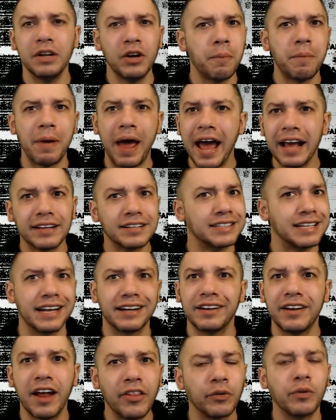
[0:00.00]
Pakistan,
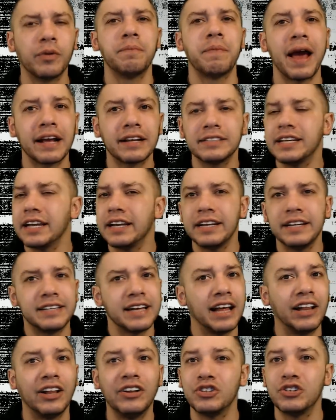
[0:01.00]
another one. Pakistani
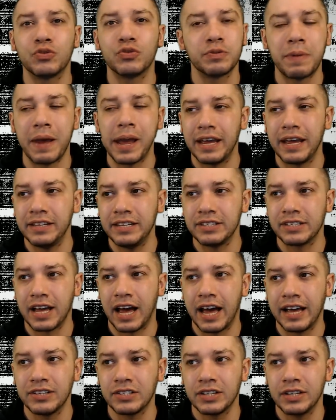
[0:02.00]
intelligence was paying these
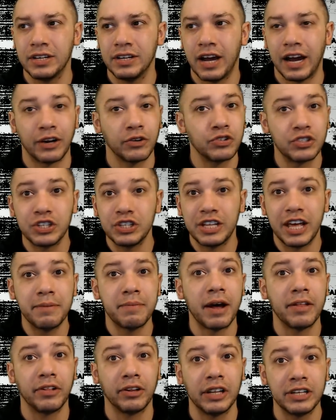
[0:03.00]
guys. I don't see them
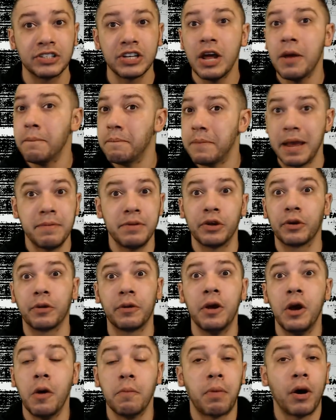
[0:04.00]
on the list. Maybe they're
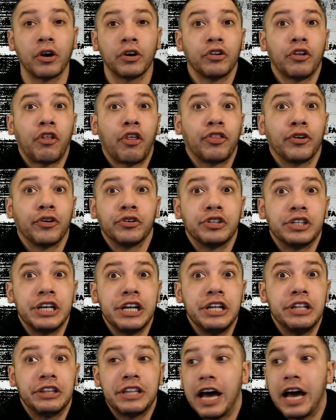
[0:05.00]
part of the
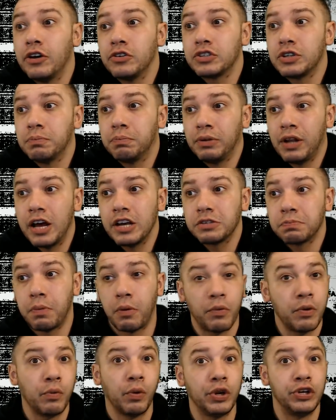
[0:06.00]
13,000 plus, but
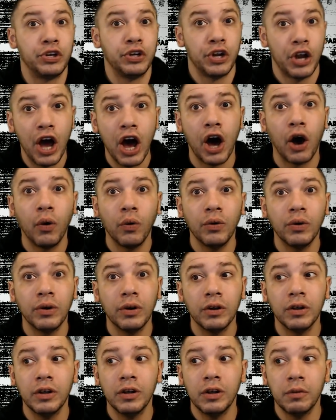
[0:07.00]
we wouldn't know.
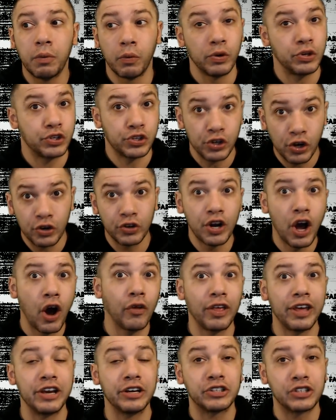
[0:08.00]
But we sure know
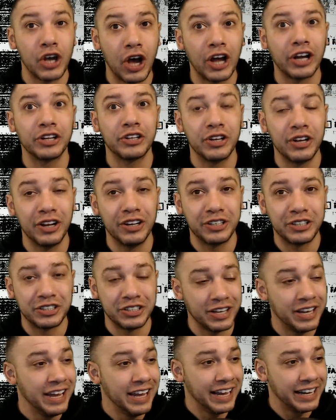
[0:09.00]
they
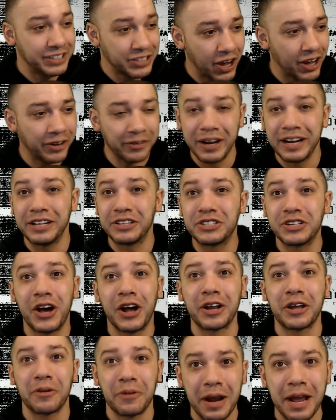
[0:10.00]
exonerated
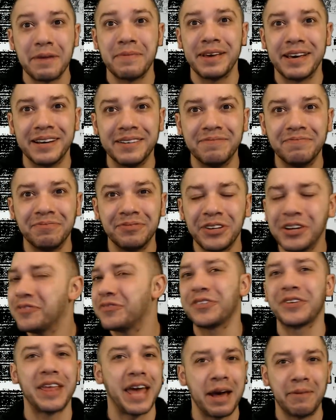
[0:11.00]
Saudi Arabia. Good
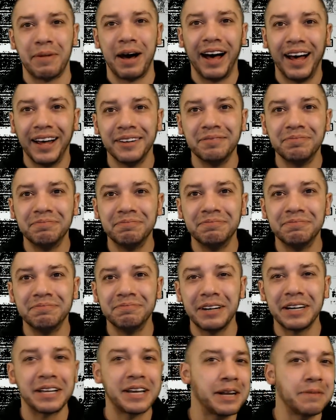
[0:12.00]
for them, huh?
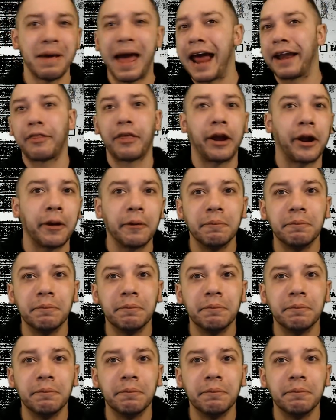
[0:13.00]
Way to get them out of there.